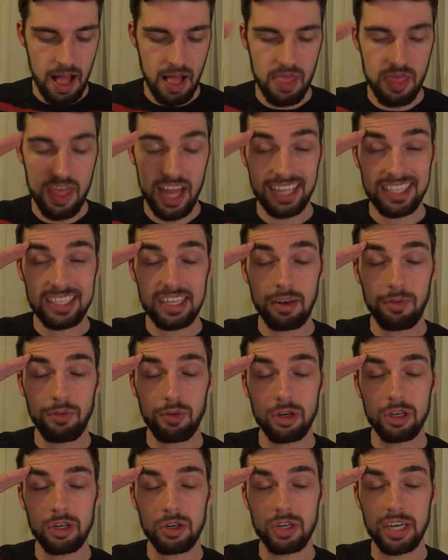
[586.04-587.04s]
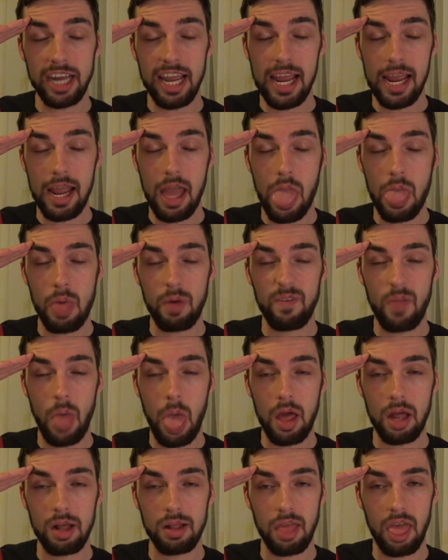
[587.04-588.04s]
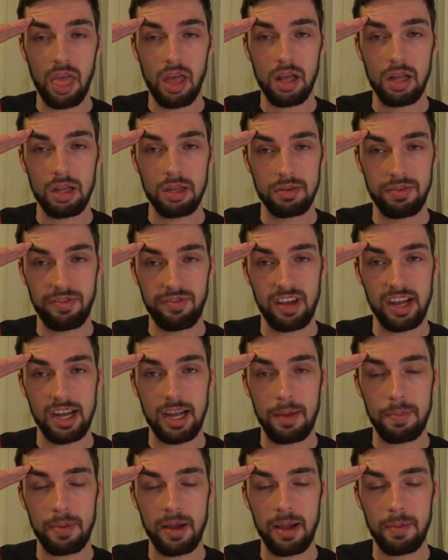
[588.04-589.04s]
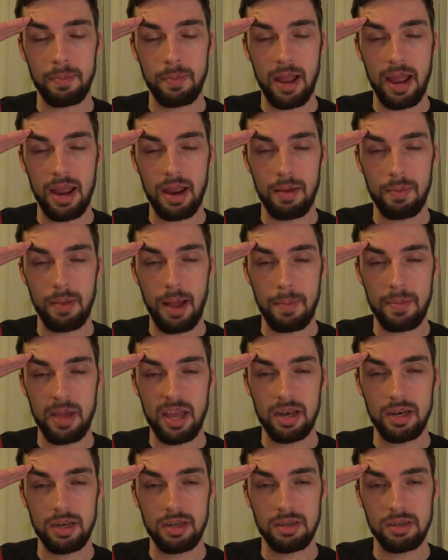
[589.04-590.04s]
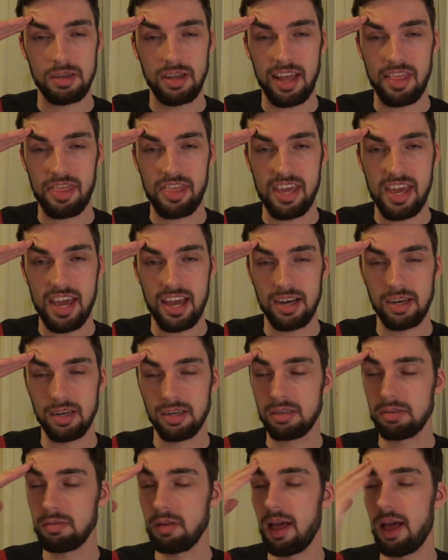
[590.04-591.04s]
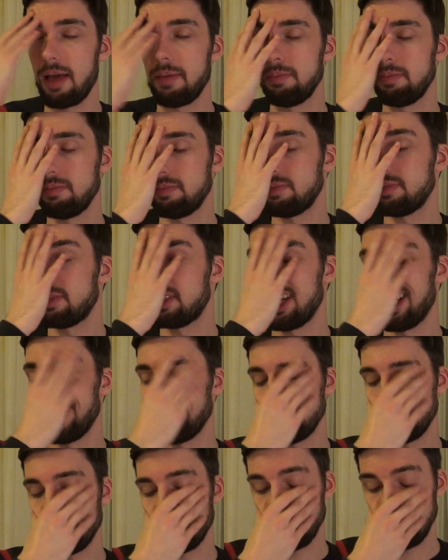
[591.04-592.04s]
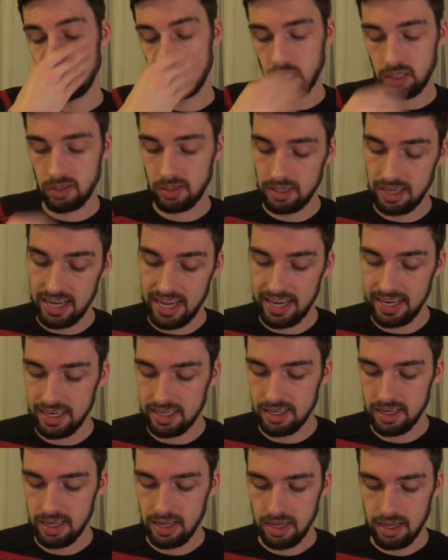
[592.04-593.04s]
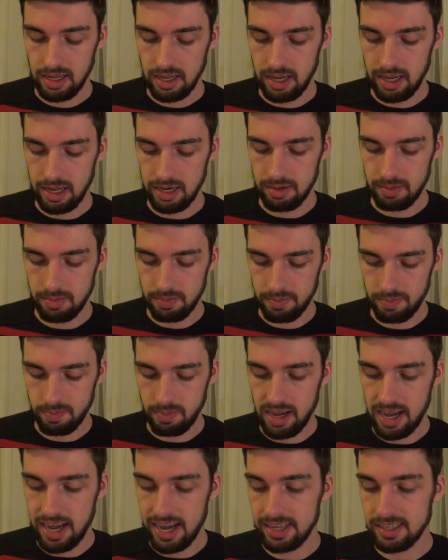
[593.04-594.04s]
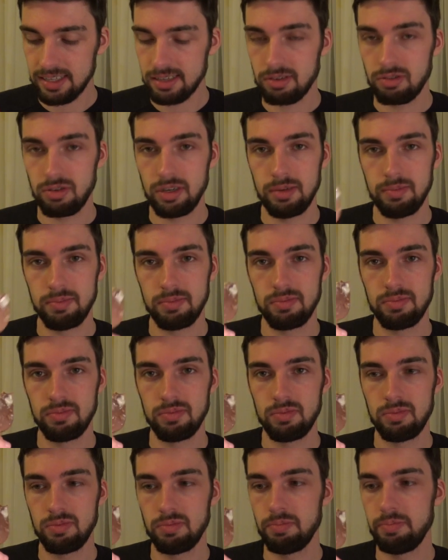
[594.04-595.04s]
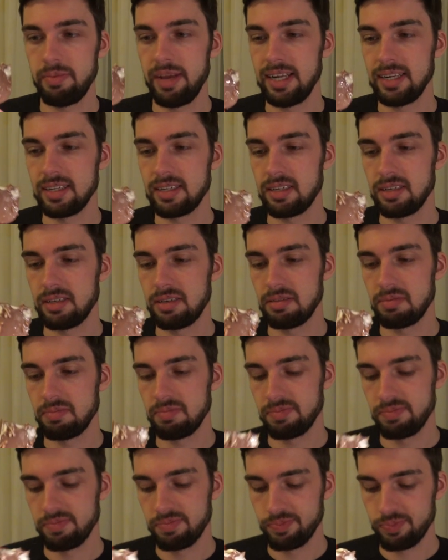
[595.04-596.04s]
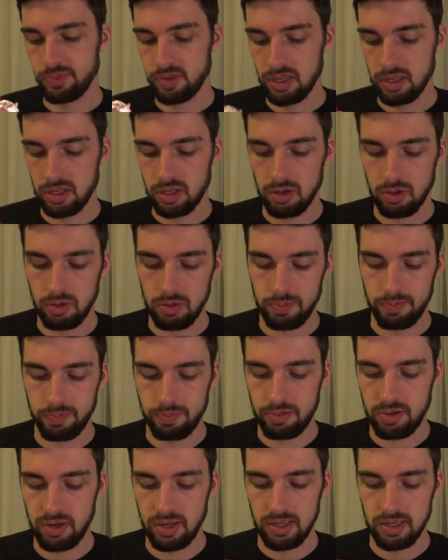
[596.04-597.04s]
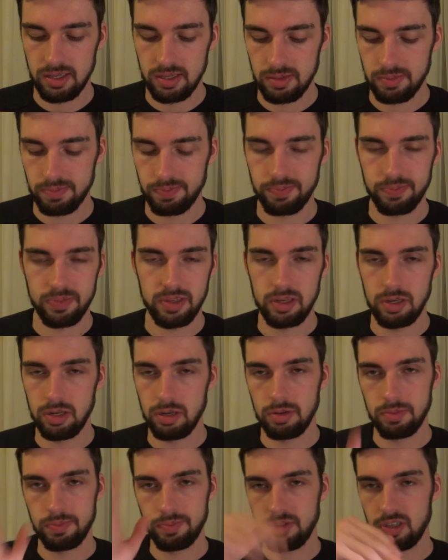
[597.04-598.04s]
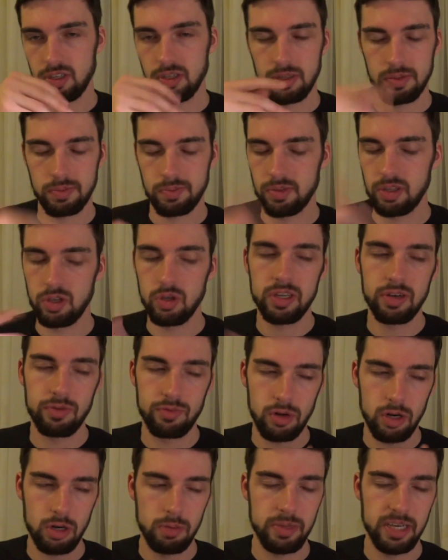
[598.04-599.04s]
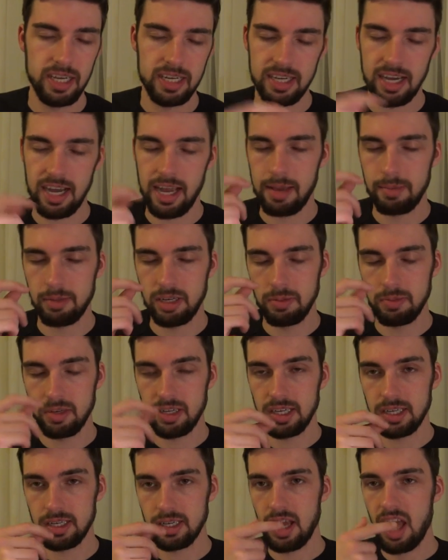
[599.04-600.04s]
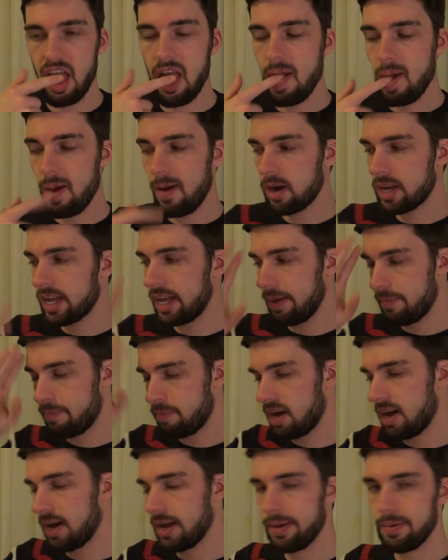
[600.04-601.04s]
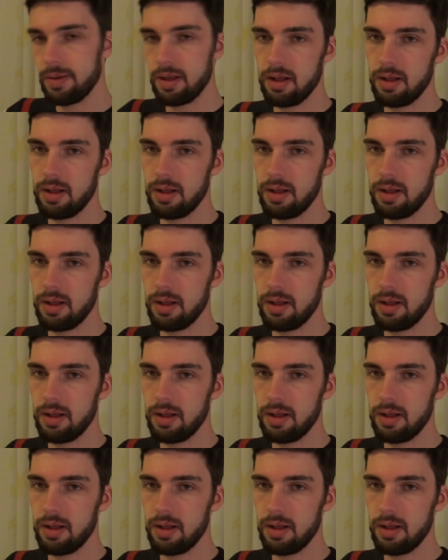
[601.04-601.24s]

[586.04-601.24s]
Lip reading: That's it for today. Fuck up, I'm at the end. I'm done. It's late. And my ice cream melted. So please, you know, just you can follow me at IamDemonKid. Okay, bye.